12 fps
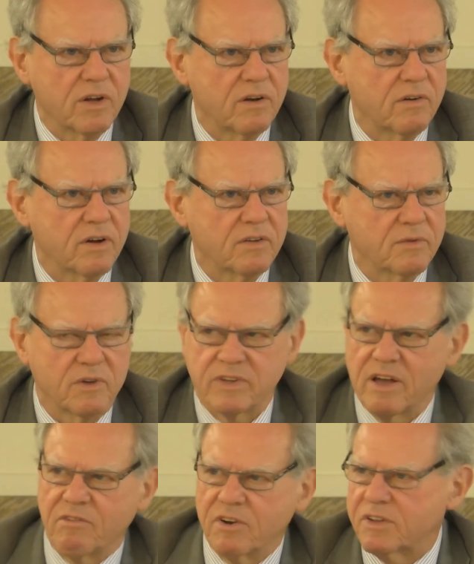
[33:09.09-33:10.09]
interest, because
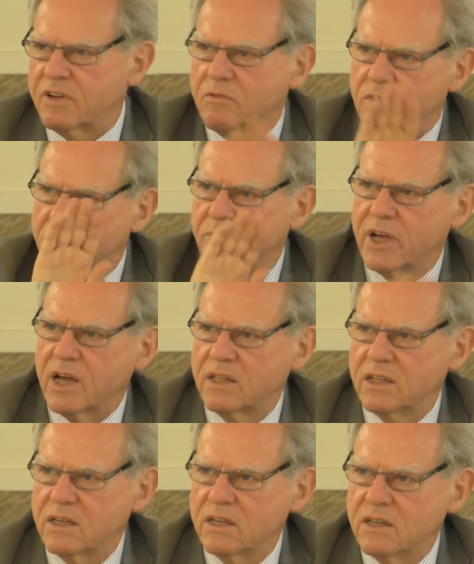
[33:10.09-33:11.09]
everything was
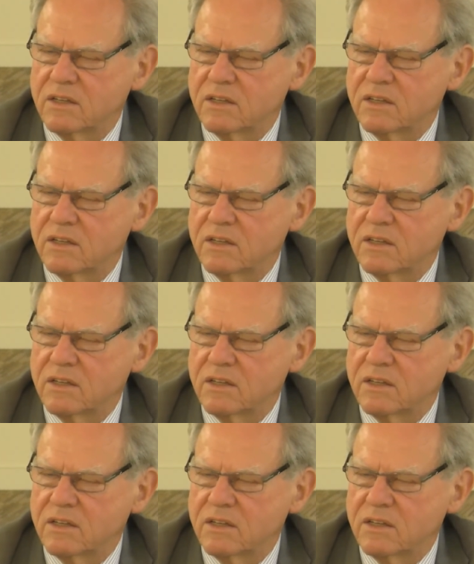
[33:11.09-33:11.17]
behind it.